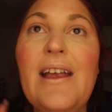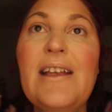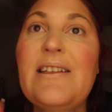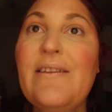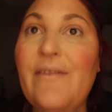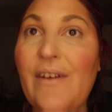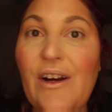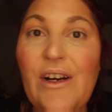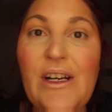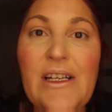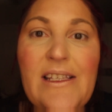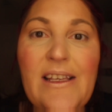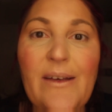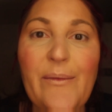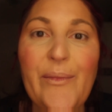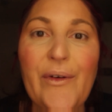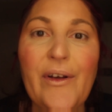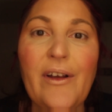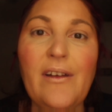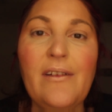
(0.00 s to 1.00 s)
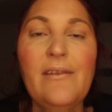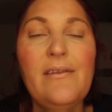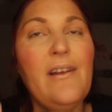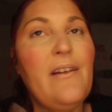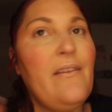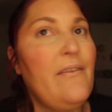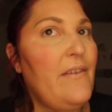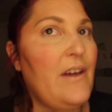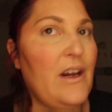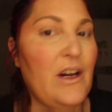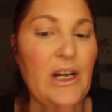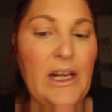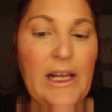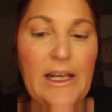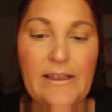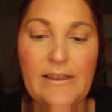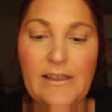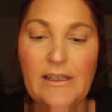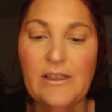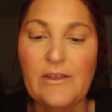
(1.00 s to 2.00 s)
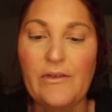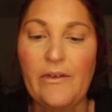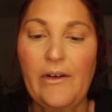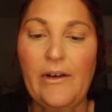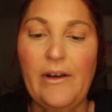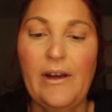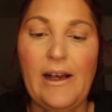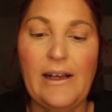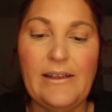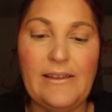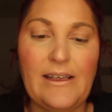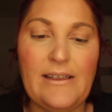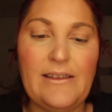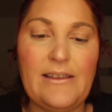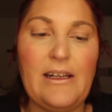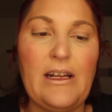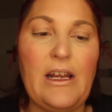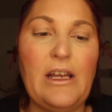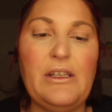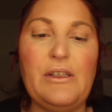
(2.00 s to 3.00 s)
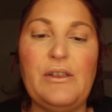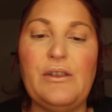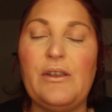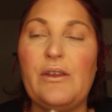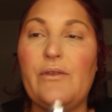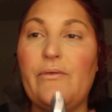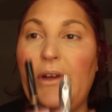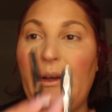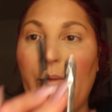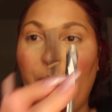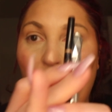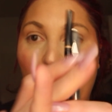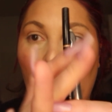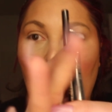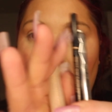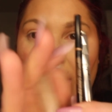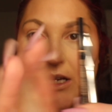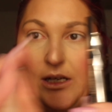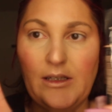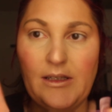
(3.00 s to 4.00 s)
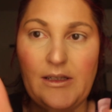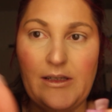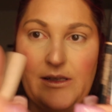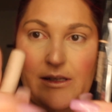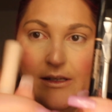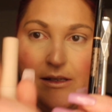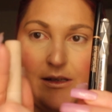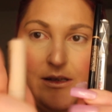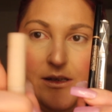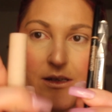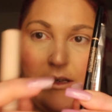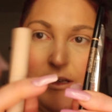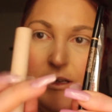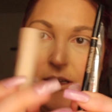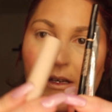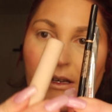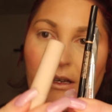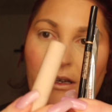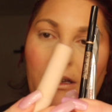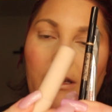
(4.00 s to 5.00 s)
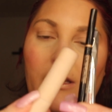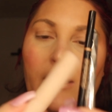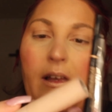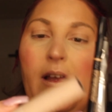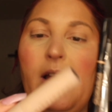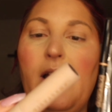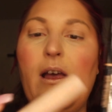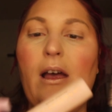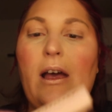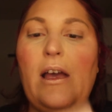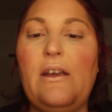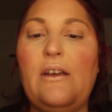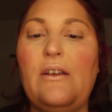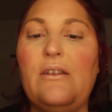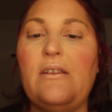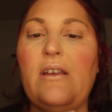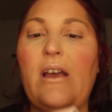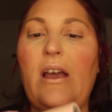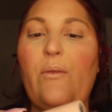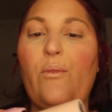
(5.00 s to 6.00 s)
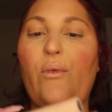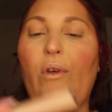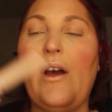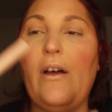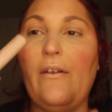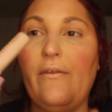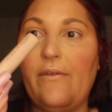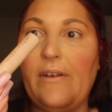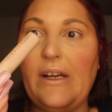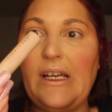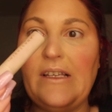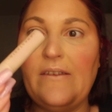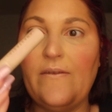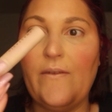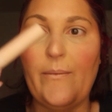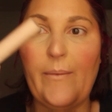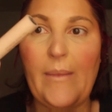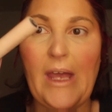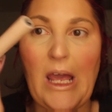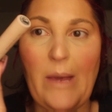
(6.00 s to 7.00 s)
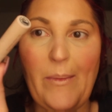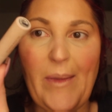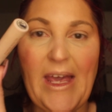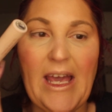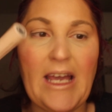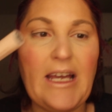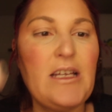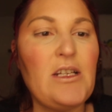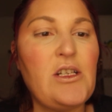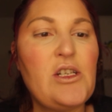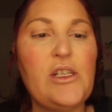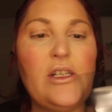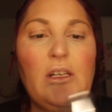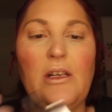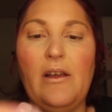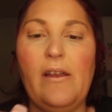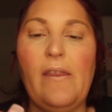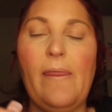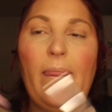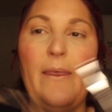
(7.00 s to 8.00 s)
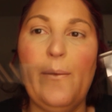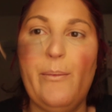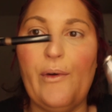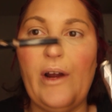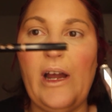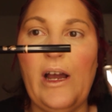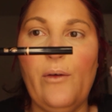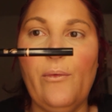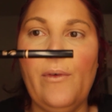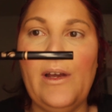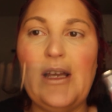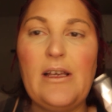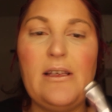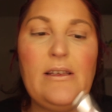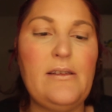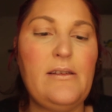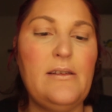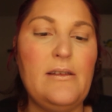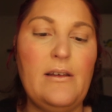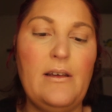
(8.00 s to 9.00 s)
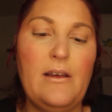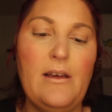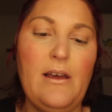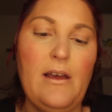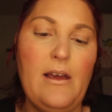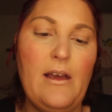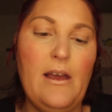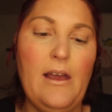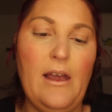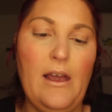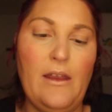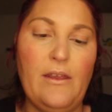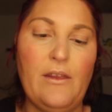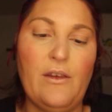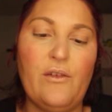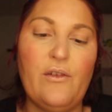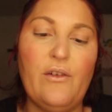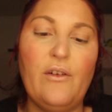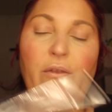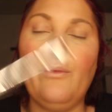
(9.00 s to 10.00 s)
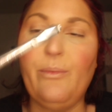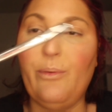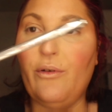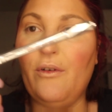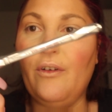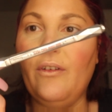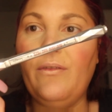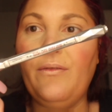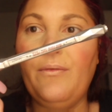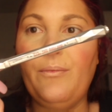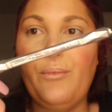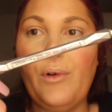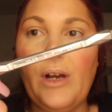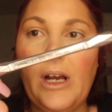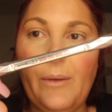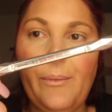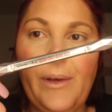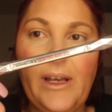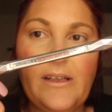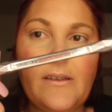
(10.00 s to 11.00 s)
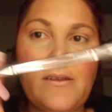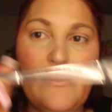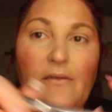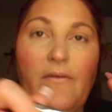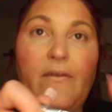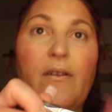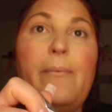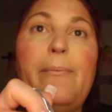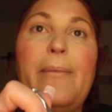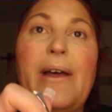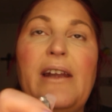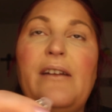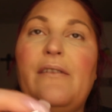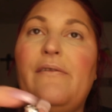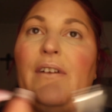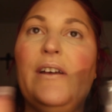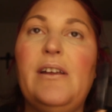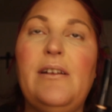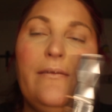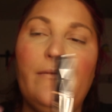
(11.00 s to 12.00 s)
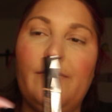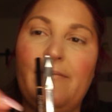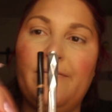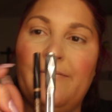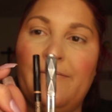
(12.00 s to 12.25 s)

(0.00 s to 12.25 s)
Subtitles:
It's very simple, very easy. So as I said, I use 3 products. I use a Brow Freeze from ABH, the Brow Wiz, and the Goof Proof Brow Pencil from Benefit.